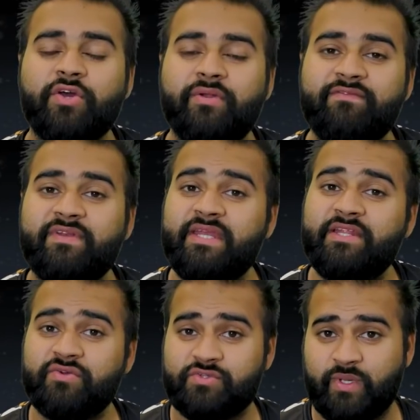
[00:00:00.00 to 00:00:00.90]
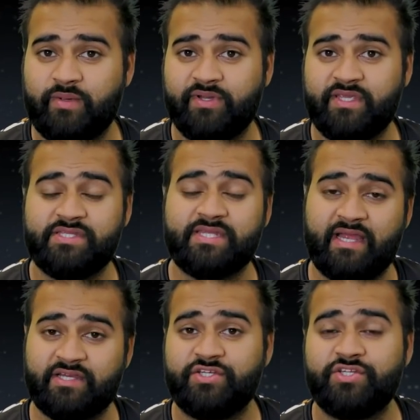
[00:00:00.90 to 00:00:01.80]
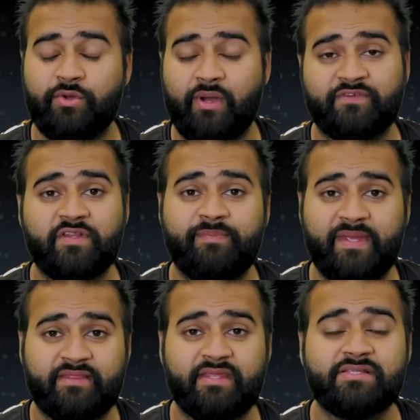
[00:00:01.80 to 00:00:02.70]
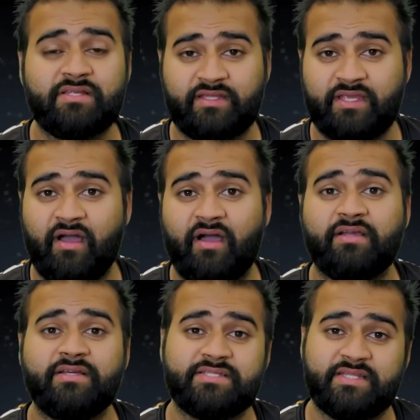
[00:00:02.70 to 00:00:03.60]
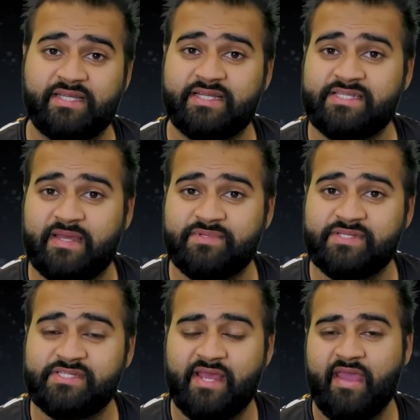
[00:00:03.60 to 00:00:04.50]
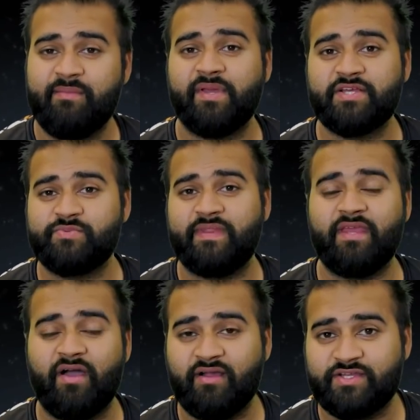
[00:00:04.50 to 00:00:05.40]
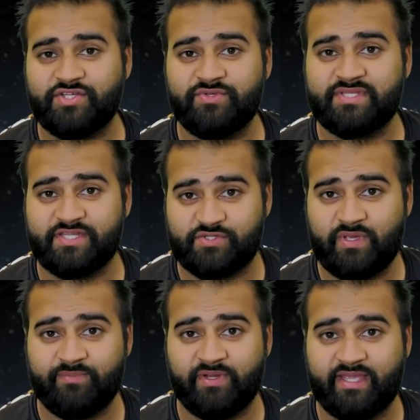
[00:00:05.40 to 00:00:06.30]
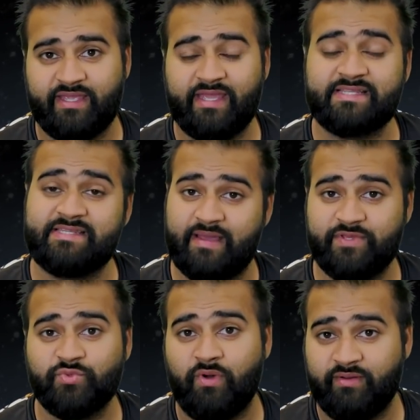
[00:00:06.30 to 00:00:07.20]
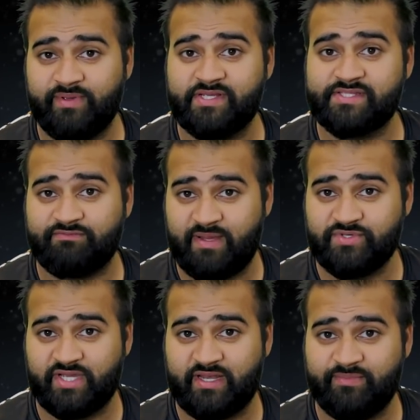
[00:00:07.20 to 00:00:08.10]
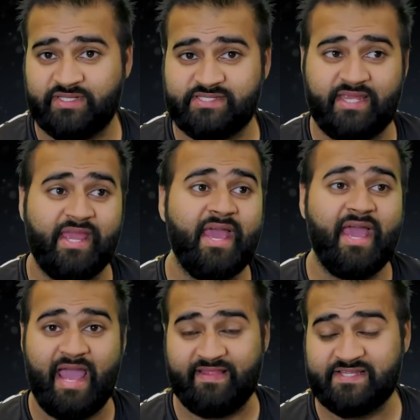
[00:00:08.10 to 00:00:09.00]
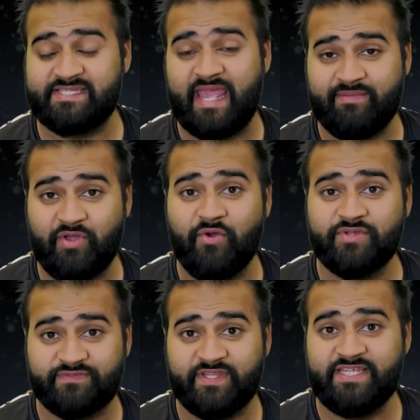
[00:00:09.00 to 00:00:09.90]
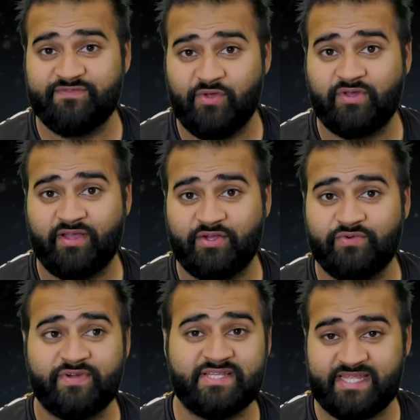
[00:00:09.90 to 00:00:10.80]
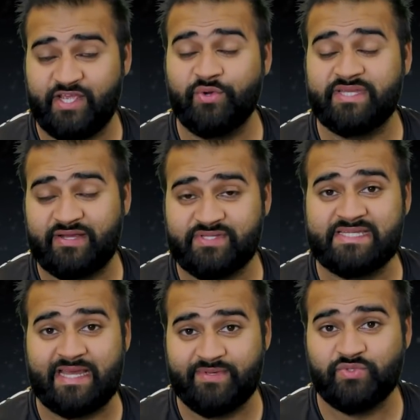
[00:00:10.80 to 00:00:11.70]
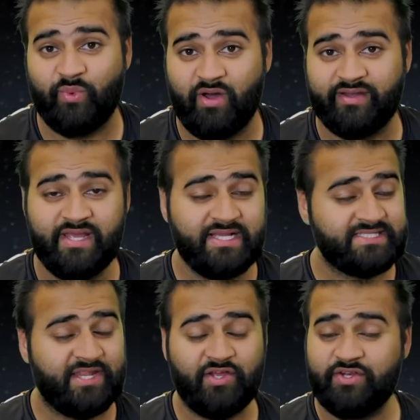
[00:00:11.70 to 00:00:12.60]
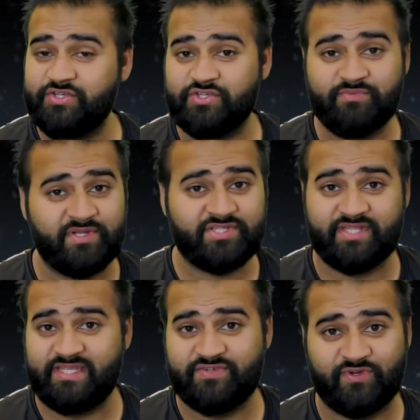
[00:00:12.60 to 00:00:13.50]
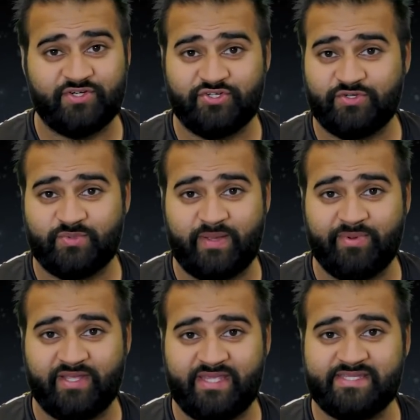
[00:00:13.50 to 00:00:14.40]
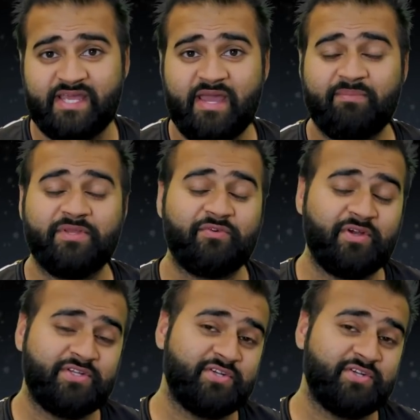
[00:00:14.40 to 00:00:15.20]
even need those squig buggies to go after the big things like the Arcus and the Contemptors, because when the Arcus shoots at a squig buggy, it's damage 1 because the ramshackle ability. And the same goes for these Volkite Culverins. They go down to damage 1. So they're not going to do much to these Rucker Truck squig buggies, but the Rucker